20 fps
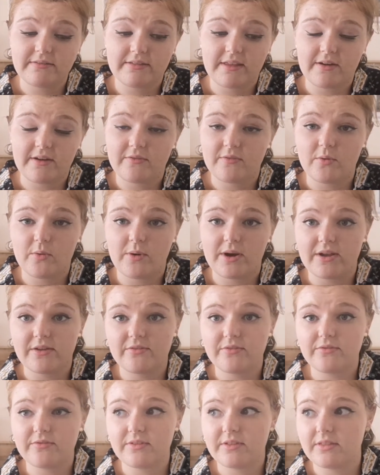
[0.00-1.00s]
Therefore,
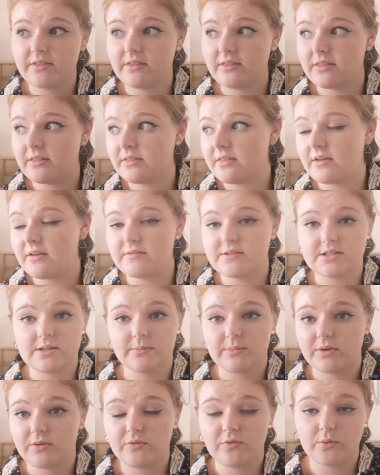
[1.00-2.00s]
if there is
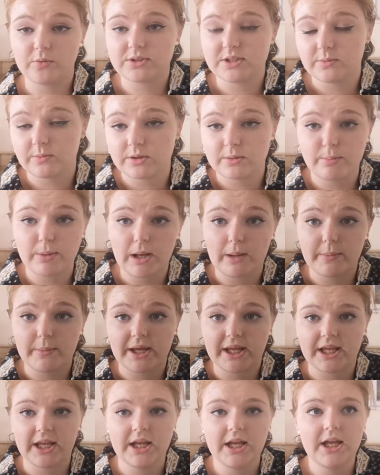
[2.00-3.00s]
something faulty with the
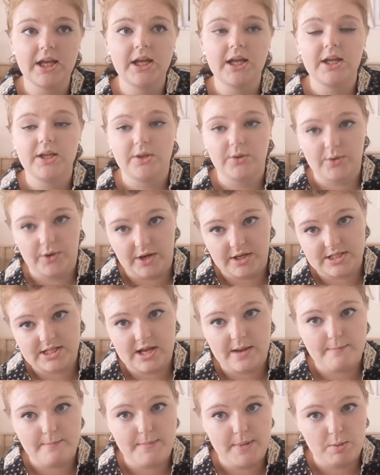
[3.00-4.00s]
plumbing, you're going to
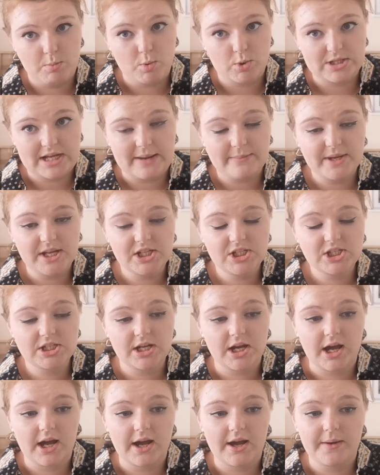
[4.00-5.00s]
get minimal damage.
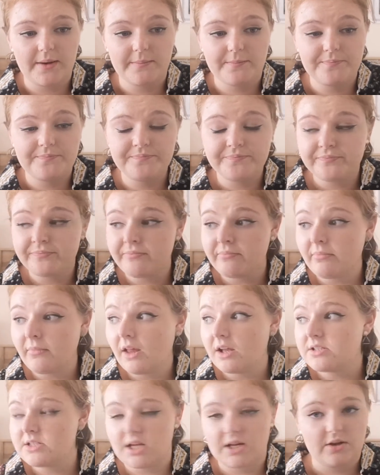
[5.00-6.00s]
Turning
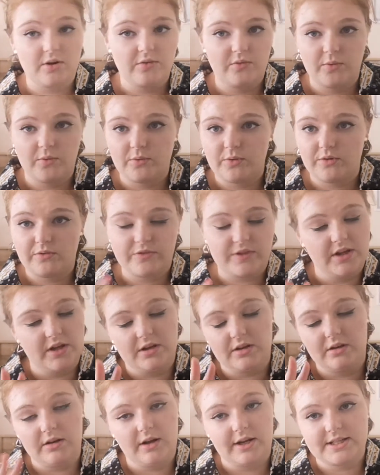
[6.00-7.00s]
off all of
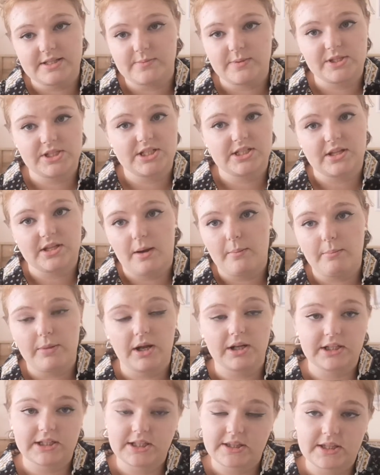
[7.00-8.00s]
the light switches,
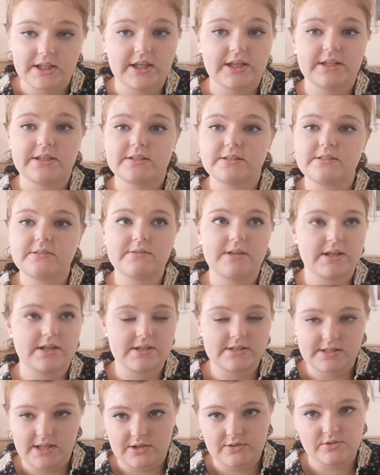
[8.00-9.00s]
unplugging things,
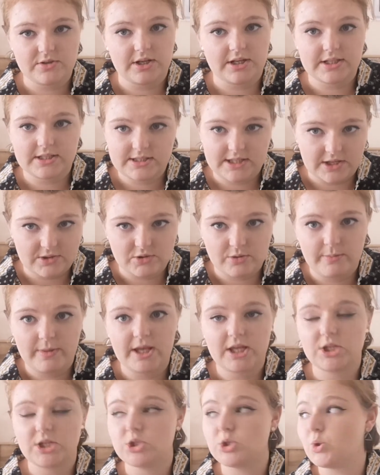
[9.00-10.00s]
etc, etc,
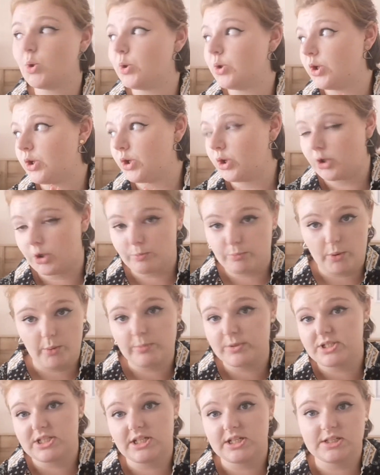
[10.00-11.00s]
making sure that the
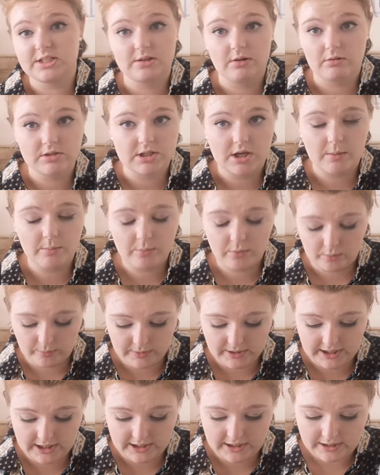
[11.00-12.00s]
property is locked up
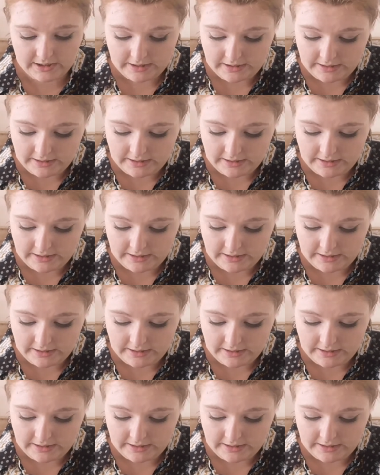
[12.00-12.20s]
properly.